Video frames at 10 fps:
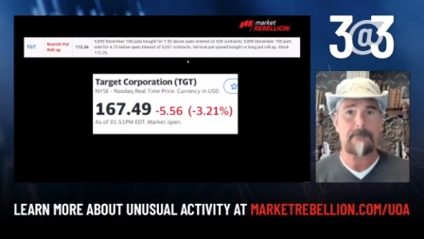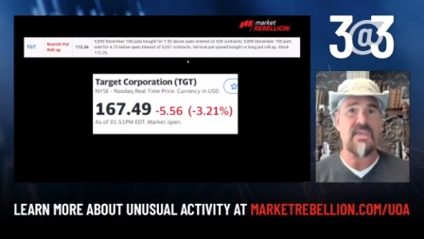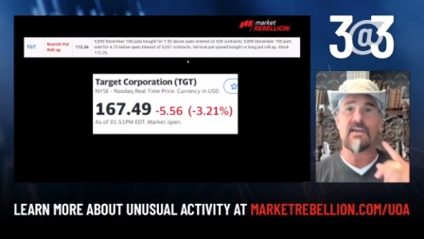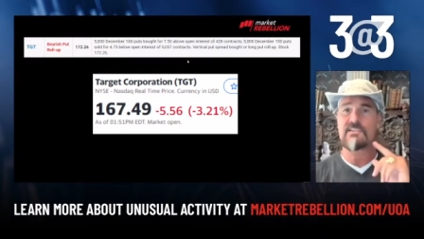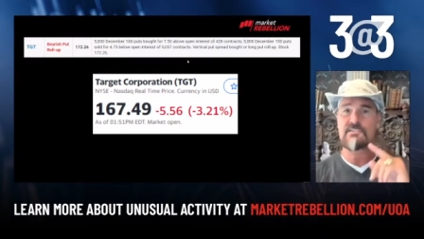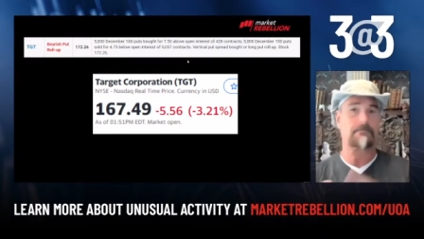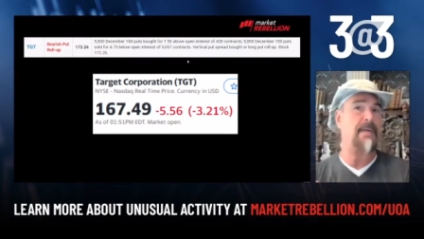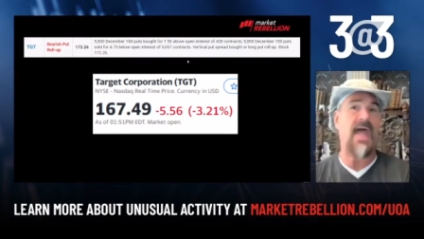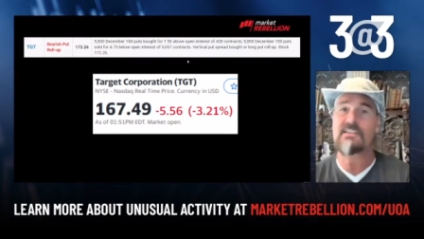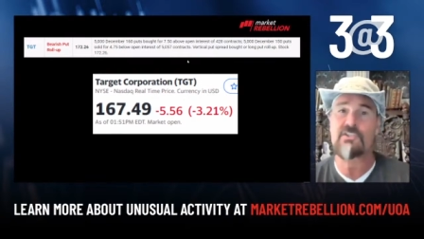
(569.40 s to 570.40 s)
because of
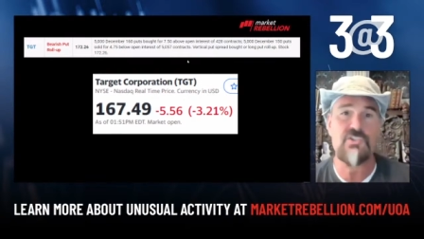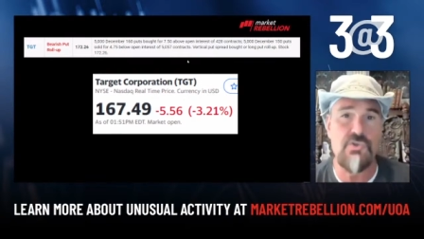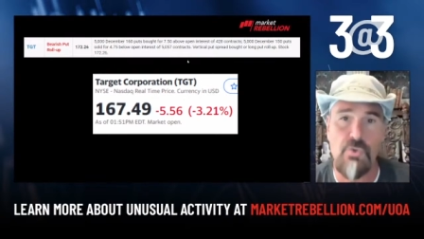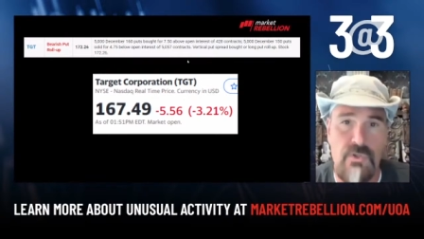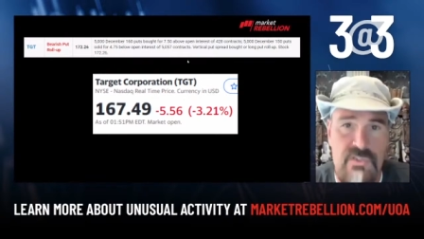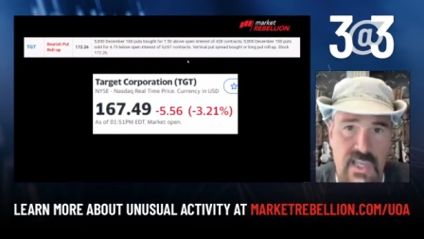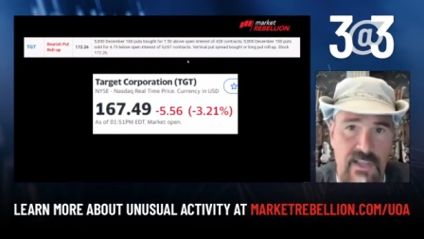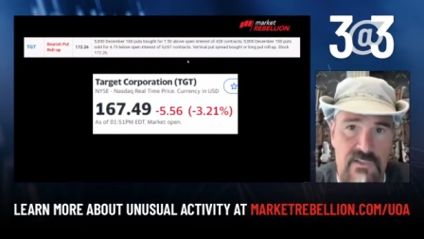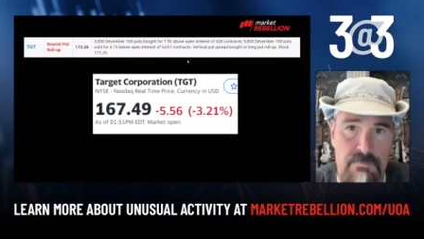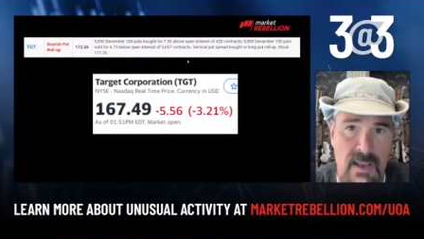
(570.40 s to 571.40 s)
back to school
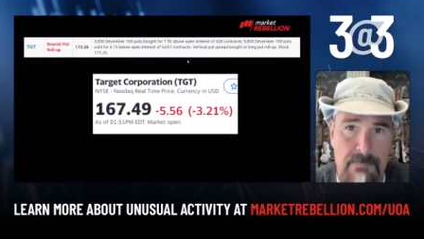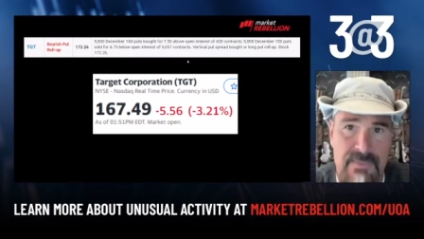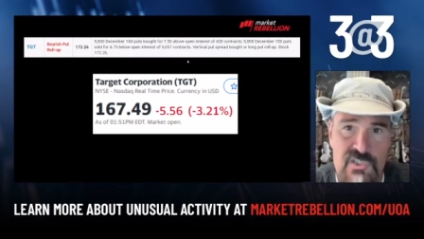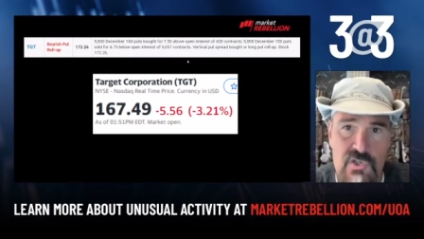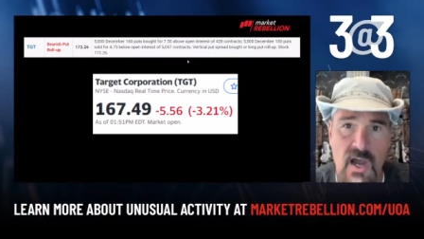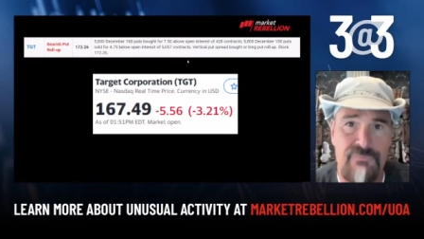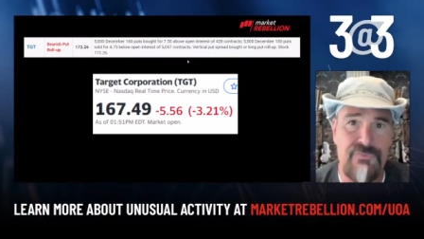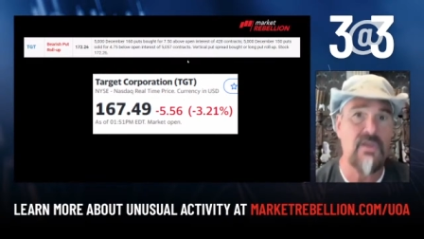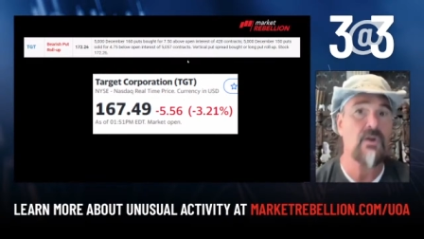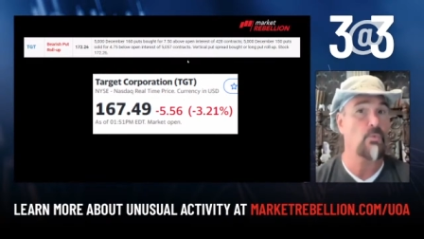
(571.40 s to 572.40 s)
sales might be soft?